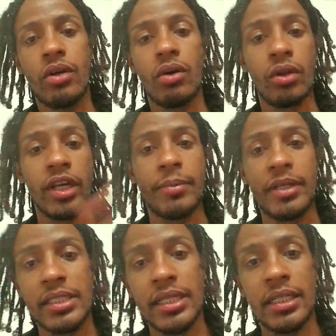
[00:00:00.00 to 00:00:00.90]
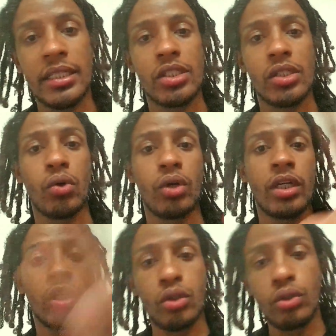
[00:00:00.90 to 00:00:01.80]
all that being said, is all
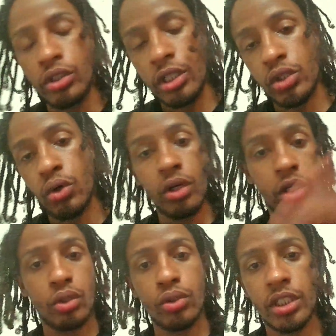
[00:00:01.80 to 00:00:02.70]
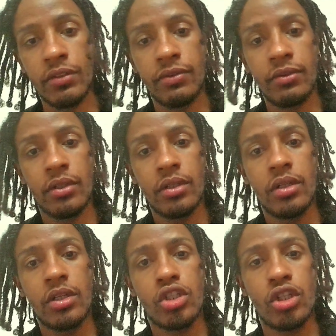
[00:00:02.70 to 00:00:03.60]
inclusive.
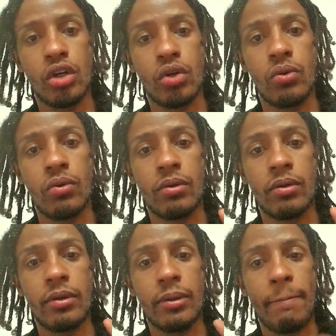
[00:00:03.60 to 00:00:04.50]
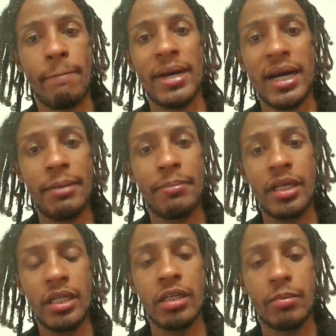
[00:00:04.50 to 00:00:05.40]
So, my
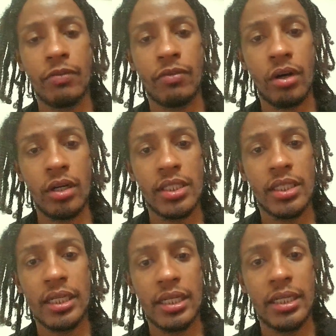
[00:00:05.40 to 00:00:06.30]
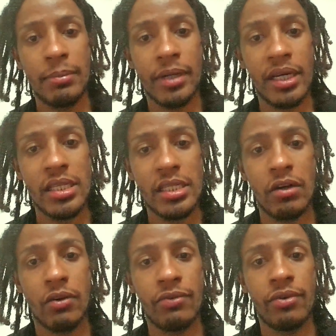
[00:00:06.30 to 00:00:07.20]
medium of articulating
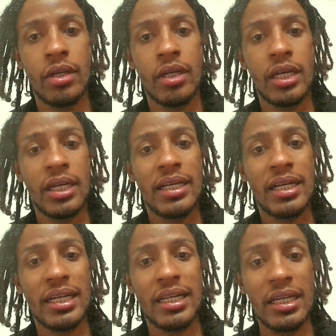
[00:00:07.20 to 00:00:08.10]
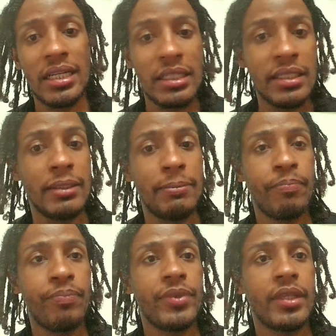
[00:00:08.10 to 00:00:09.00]
myself clearly
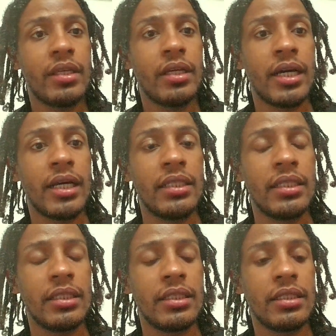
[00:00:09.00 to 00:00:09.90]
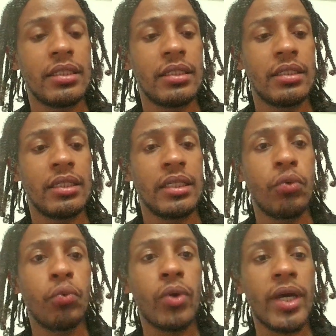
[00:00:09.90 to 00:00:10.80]
and in
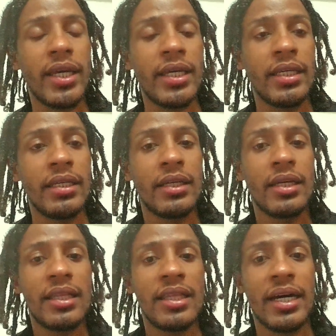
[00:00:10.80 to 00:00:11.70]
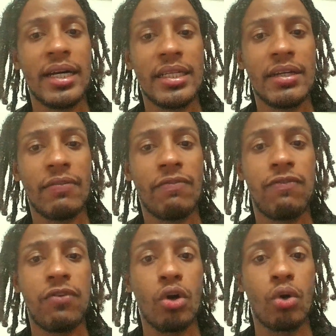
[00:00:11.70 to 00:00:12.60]
a way that
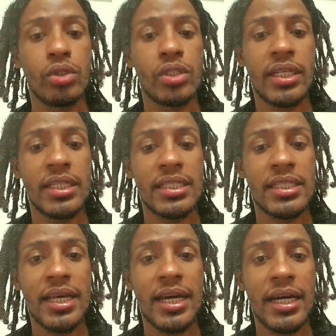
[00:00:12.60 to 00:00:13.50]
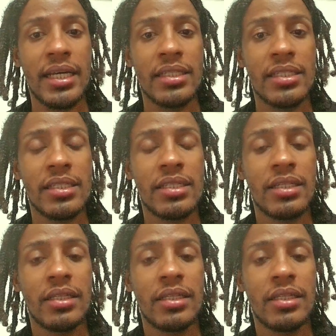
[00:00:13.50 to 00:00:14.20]
flows and is nice,